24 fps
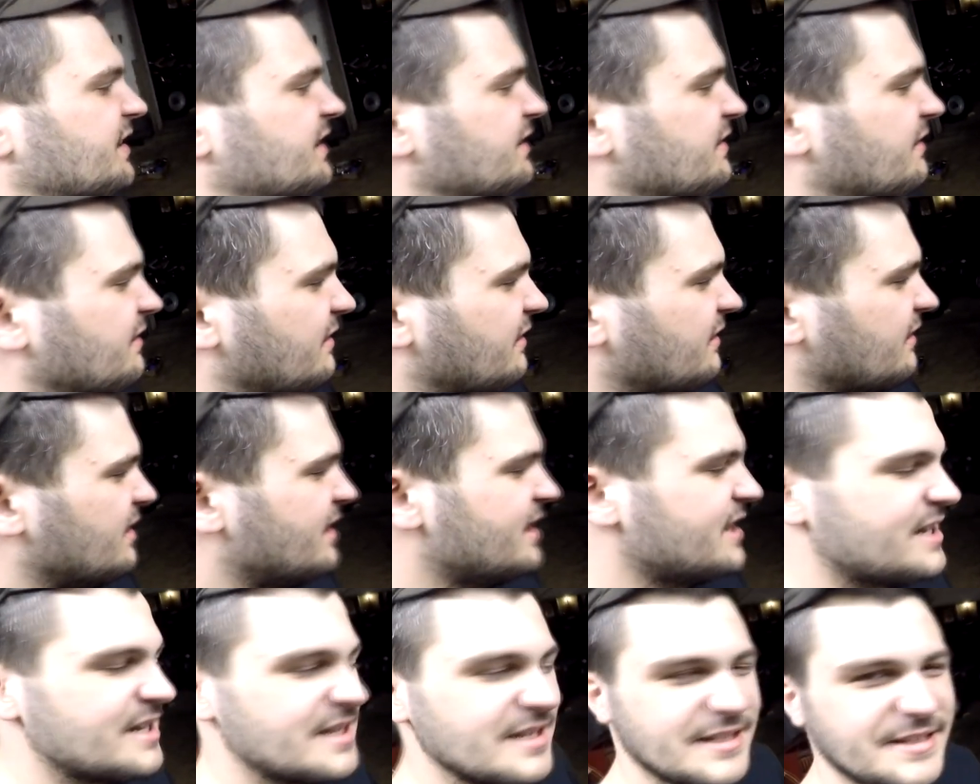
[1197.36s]
here,
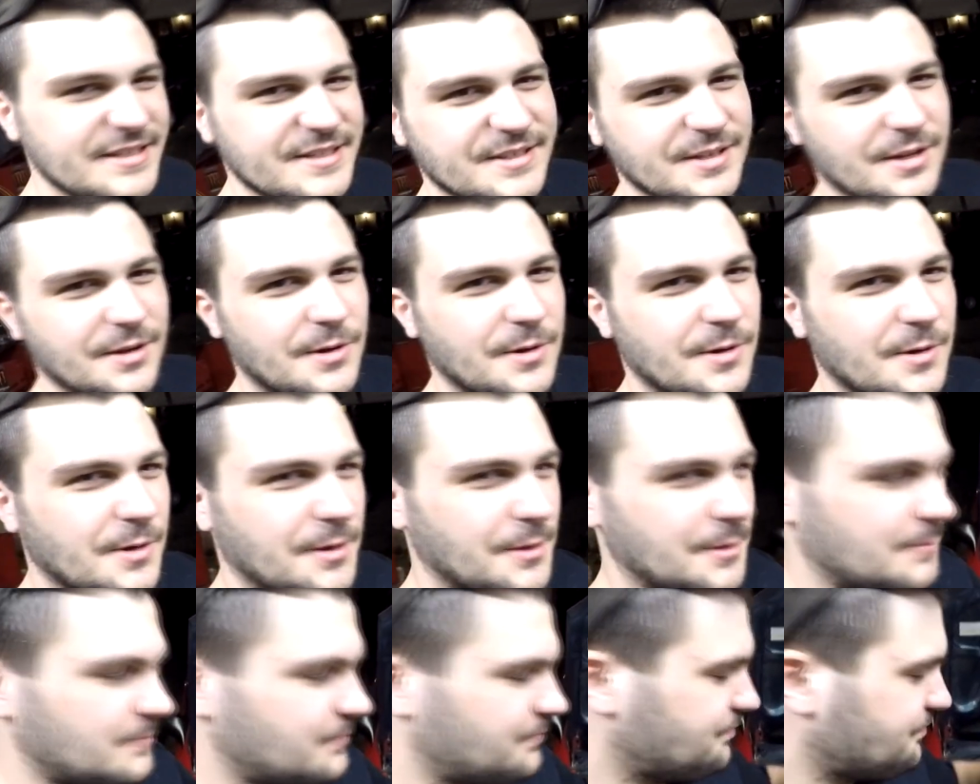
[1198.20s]

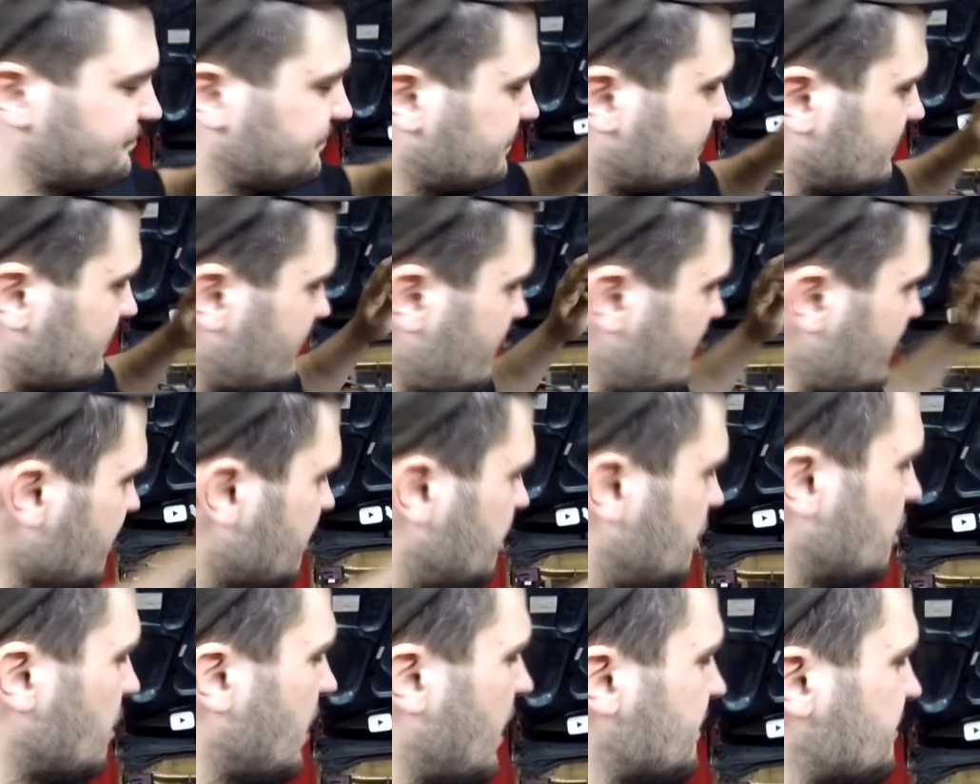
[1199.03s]
so
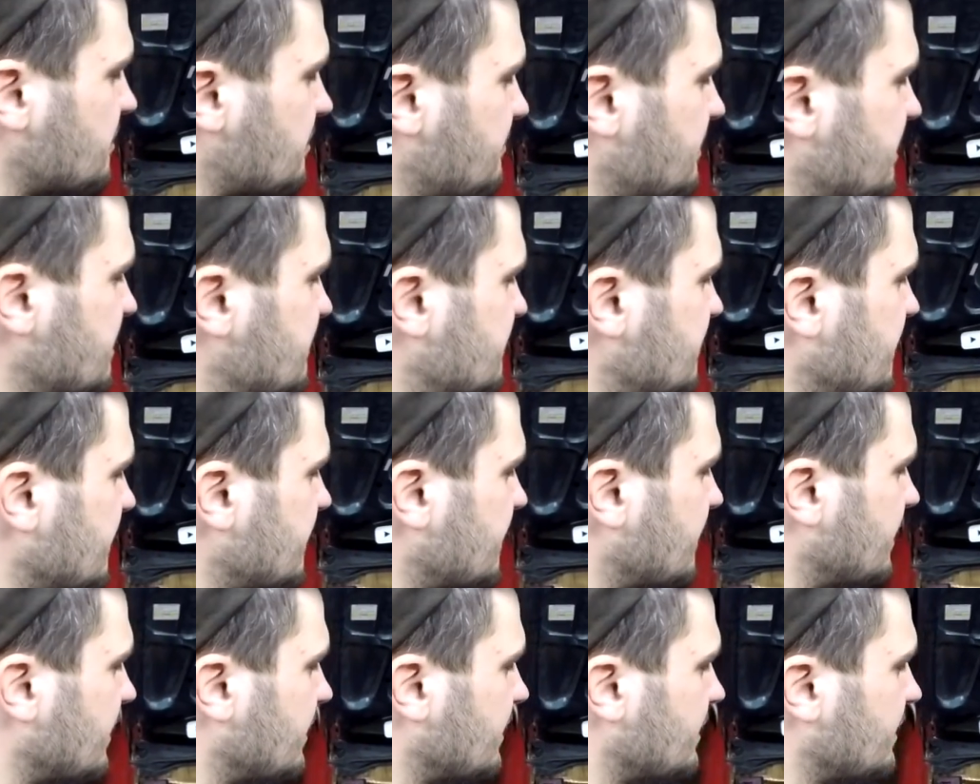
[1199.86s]
you guys will be
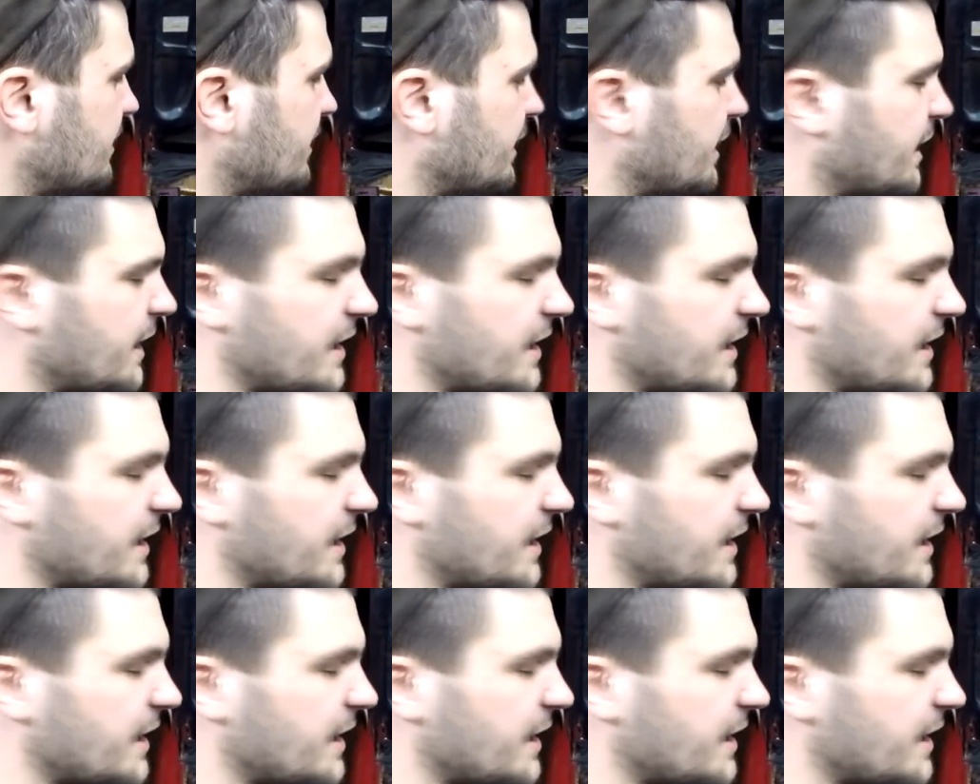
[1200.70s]
seeing an